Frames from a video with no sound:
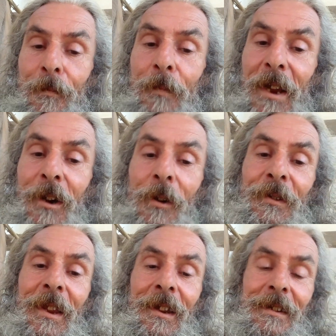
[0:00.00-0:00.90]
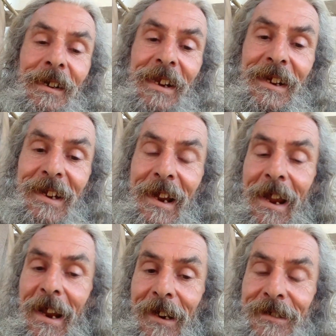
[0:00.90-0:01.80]
But on the linear
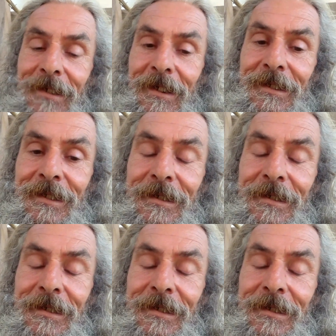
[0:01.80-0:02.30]
axis,